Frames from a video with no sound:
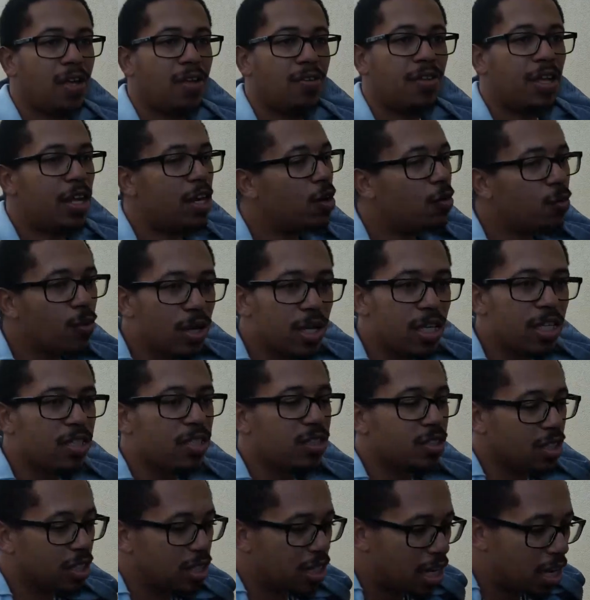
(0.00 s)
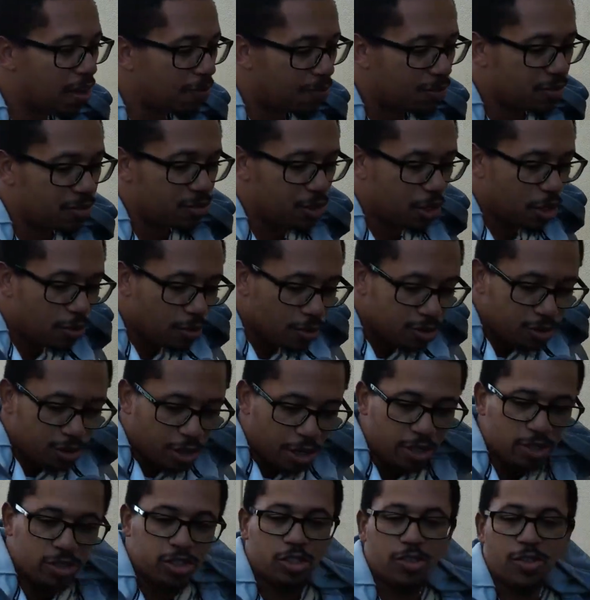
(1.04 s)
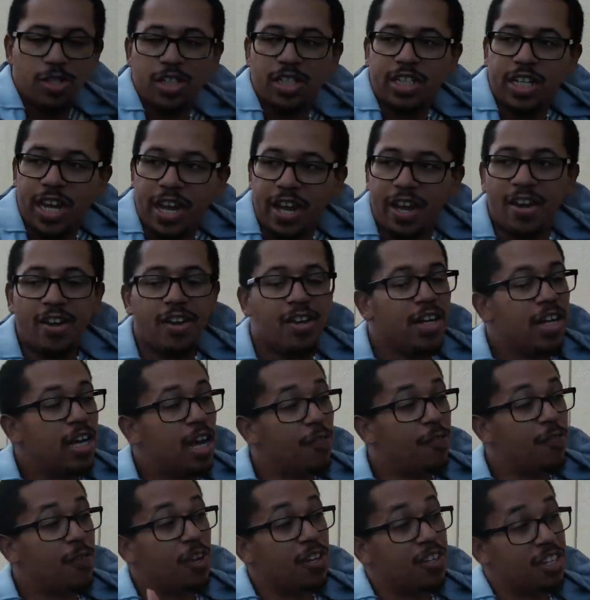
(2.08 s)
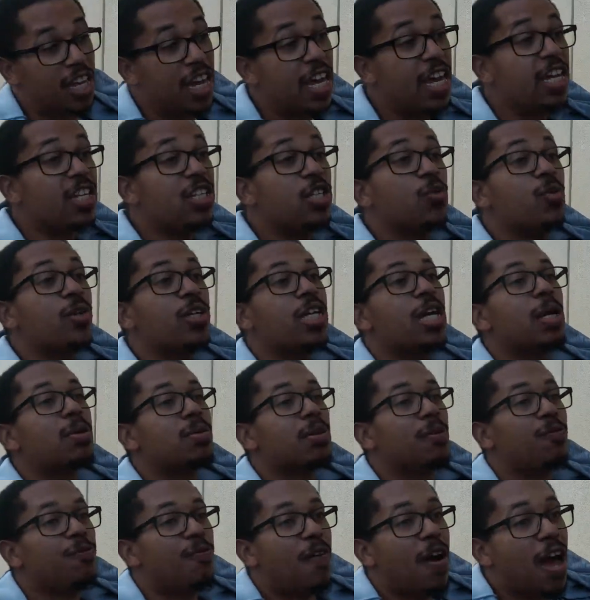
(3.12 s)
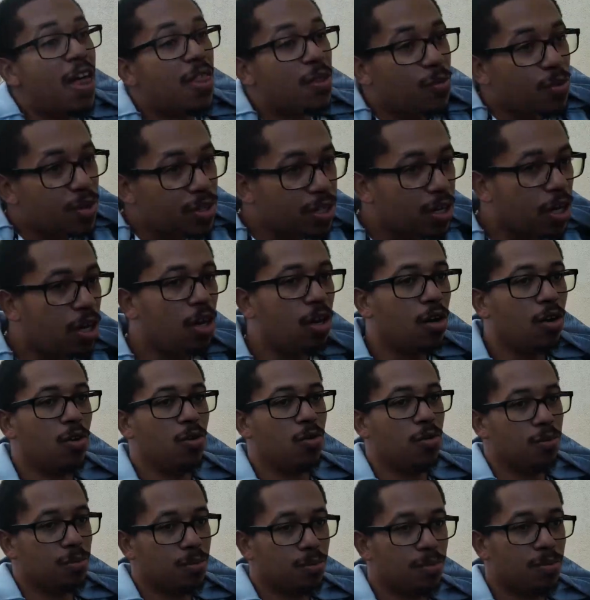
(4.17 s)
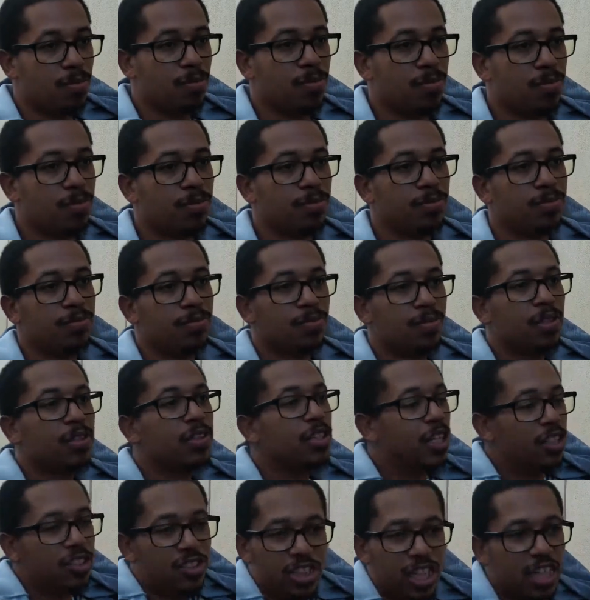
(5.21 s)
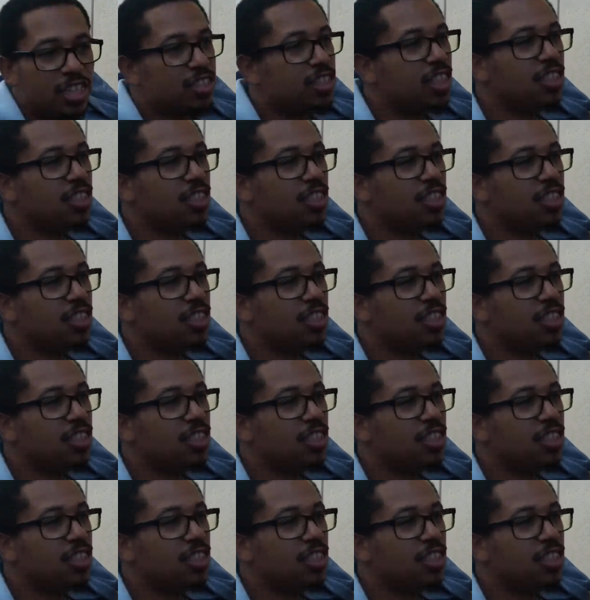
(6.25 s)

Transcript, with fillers: They don't really love, nurture, and care. If you did, you would keep the father in the home. They're a check. They're just